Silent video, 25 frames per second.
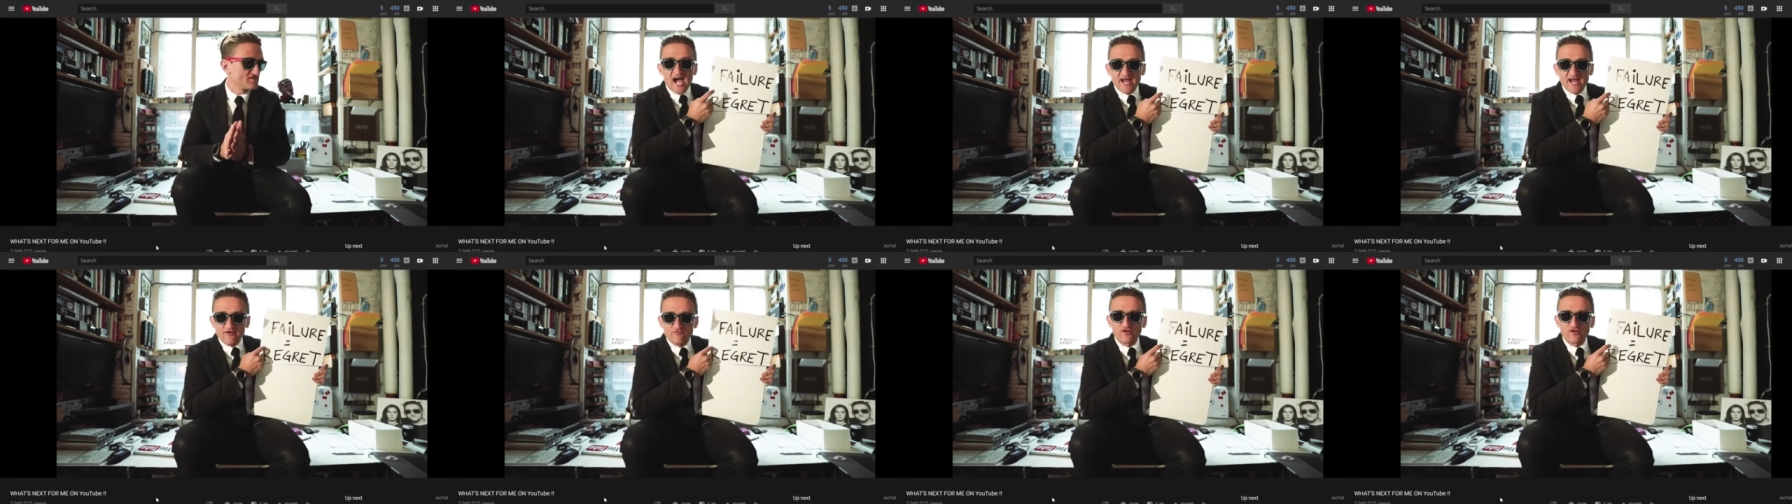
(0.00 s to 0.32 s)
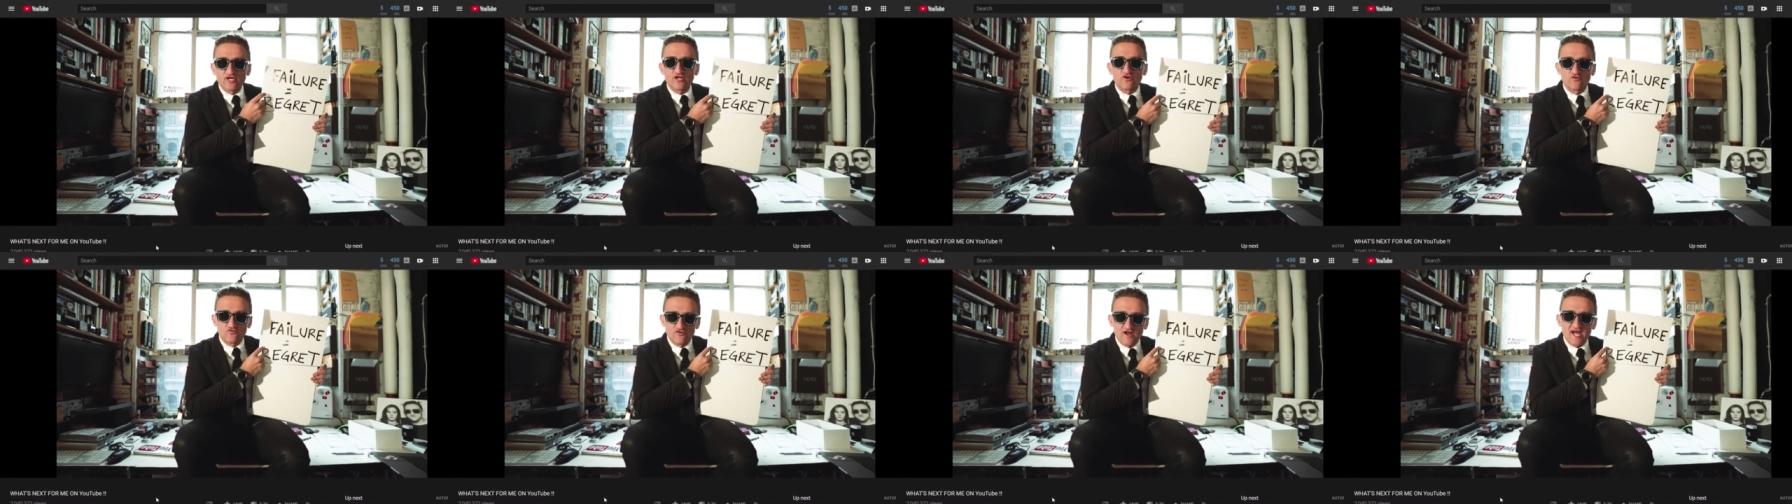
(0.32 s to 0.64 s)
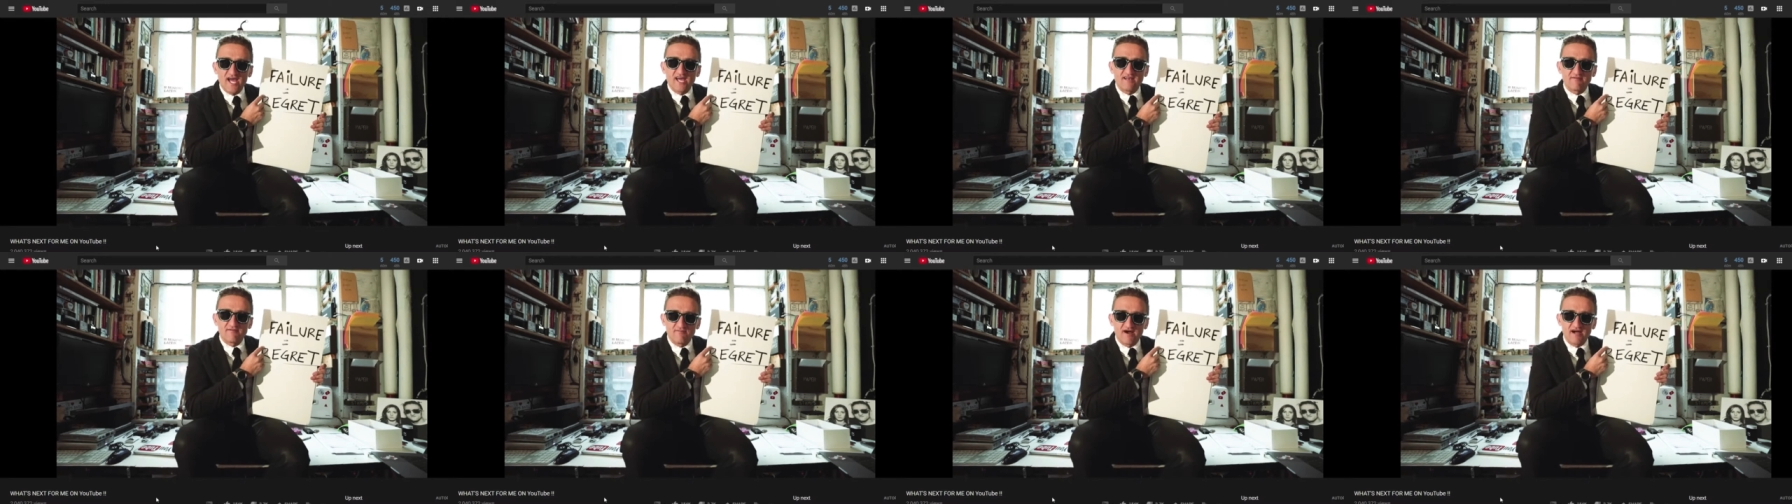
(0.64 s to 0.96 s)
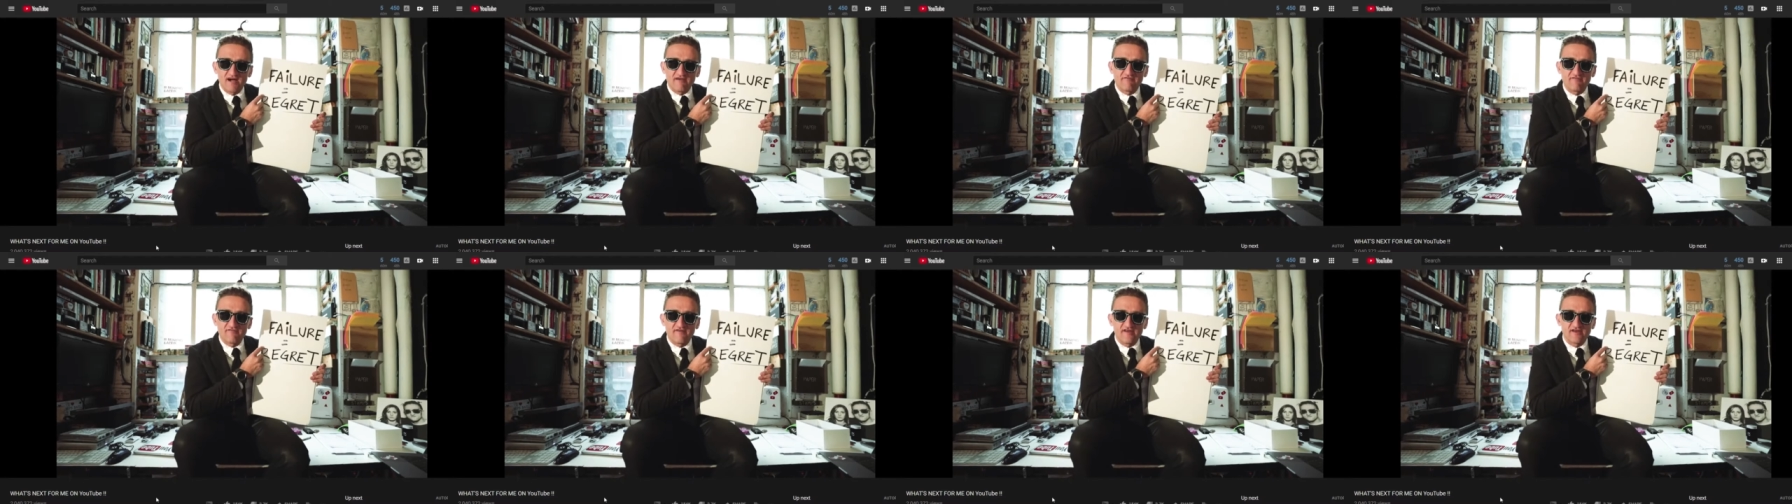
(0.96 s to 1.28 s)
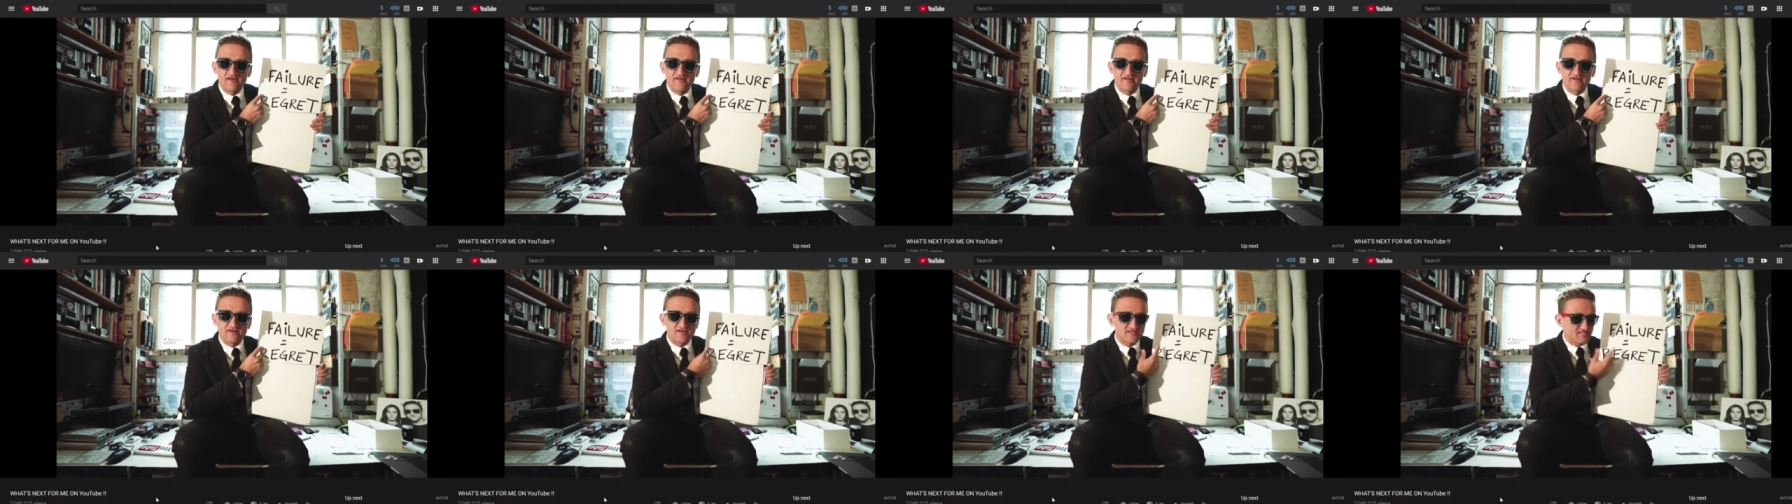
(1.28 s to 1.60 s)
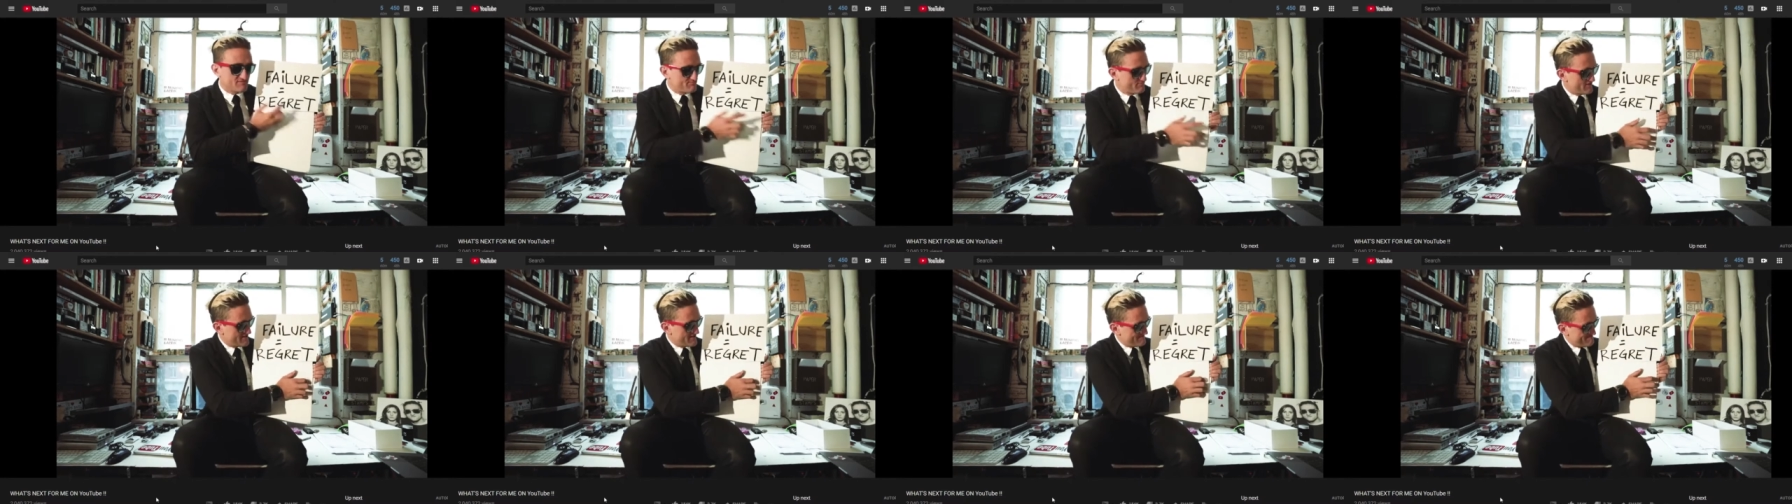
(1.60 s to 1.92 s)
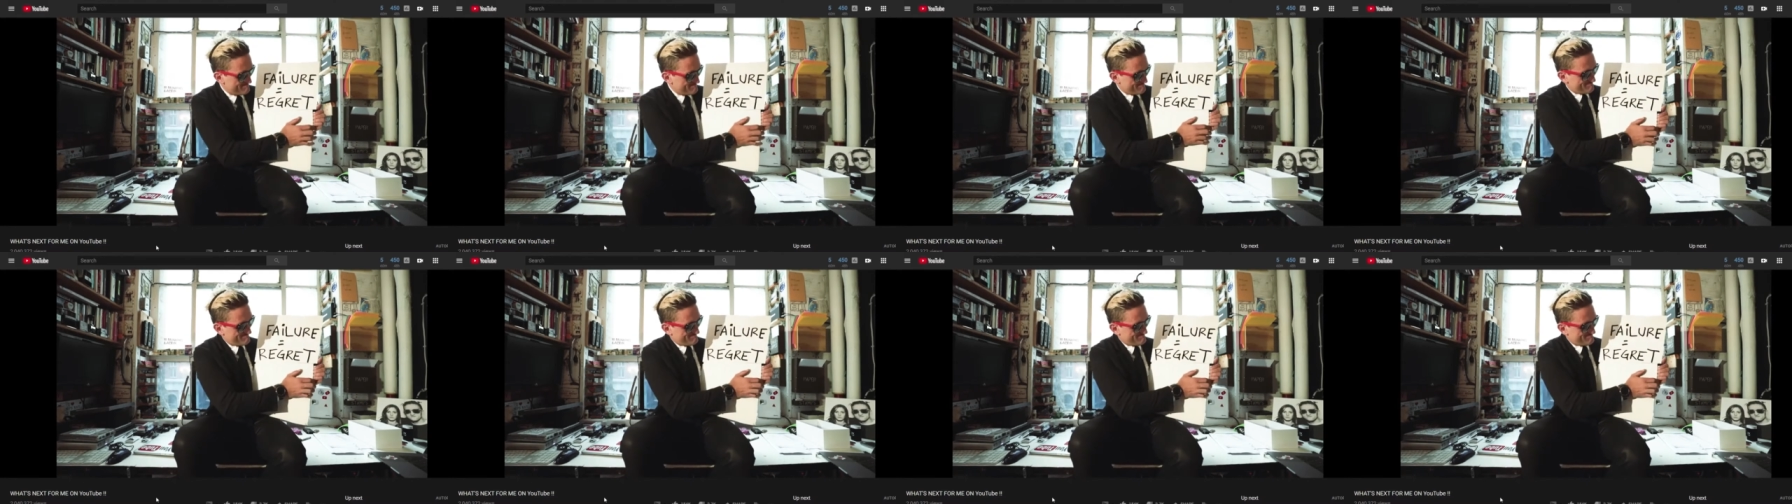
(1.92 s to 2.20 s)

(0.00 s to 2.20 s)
I regret my failures, but